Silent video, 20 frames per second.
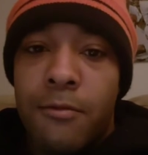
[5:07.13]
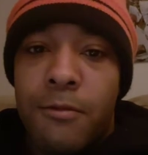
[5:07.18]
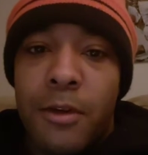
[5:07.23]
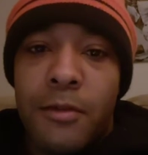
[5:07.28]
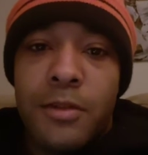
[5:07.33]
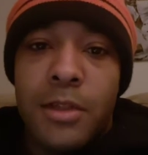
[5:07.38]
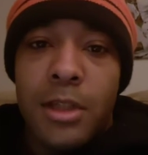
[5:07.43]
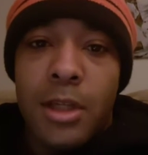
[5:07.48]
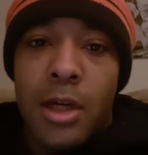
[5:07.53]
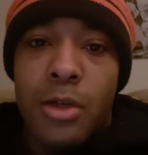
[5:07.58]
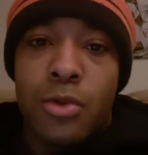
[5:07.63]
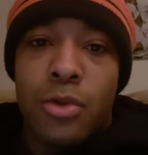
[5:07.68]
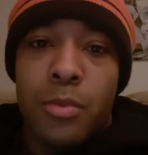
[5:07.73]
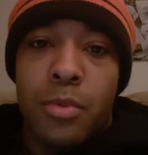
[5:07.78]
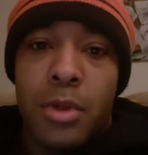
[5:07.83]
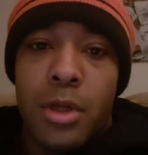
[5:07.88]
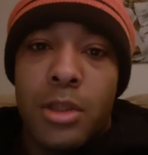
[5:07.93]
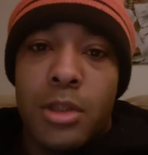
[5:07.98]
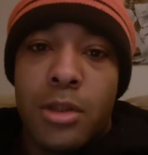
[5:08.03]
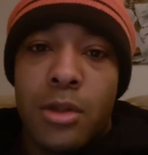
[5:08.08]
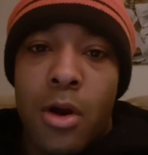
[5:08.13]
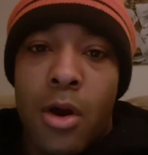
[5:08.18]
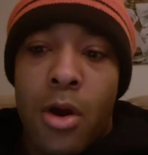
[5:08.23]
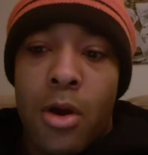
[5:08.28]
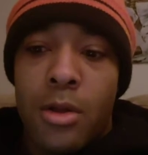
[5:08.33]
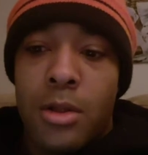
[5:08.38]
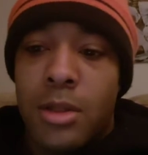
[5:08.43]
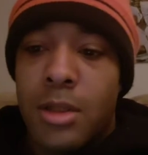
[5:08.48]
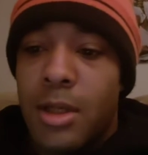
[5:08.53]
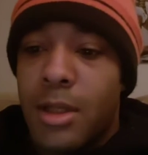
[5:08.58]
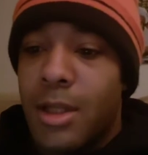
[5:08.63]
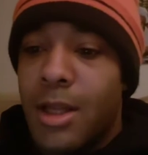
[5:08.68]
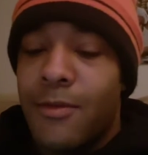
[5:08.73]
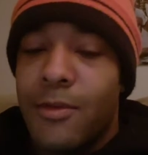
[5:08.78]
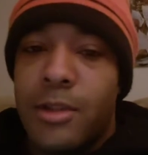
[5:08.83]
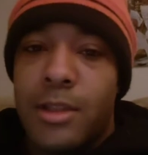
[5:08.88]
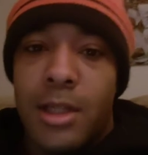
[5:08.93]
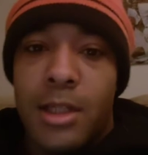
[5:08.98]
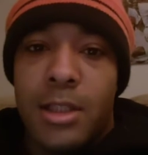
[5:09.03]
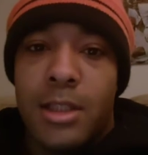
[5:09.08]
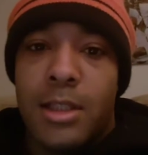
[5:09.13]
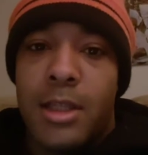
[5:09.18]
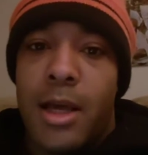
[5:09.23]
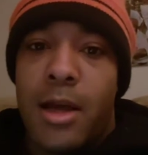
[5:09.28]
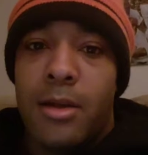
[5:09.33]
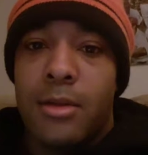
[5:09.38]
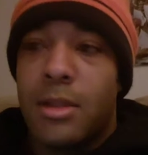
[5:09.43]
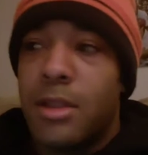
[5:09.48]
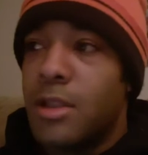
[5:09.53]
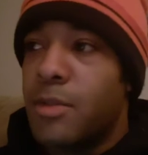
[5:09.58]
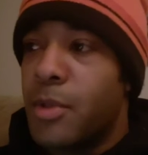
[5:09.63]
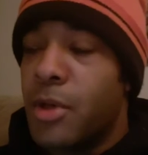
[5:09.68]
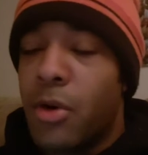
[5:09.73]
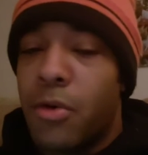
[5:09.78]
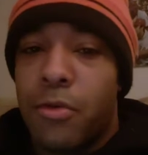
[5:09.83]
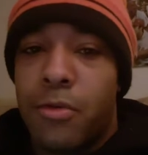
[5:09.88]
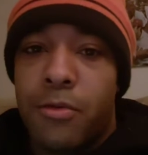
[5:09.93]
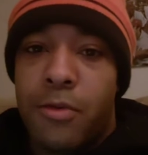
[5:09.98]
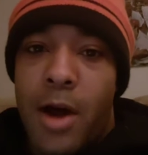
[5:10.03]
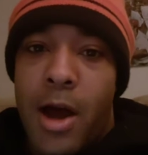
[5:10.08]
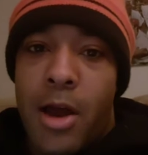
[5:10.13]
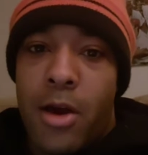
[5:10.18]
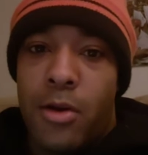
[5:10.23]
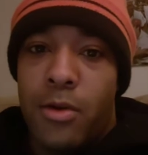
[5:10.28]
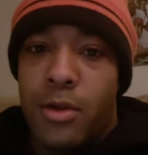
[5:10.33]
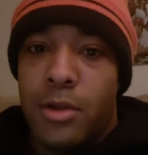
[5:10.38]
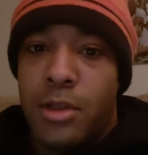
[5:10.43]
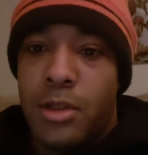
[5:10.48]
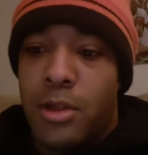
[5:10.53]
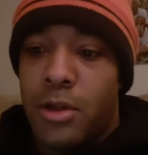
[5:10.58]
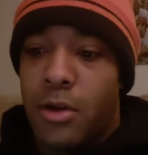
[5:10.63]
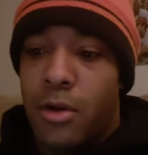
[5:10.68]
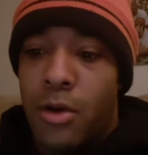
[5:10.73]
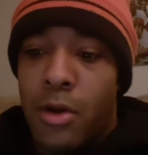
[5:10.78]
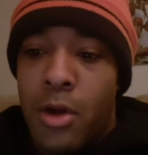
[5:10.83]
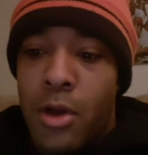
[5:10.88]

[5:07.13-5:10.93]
1,500 plus yards, 11 touchdowns. He's been on fire this year,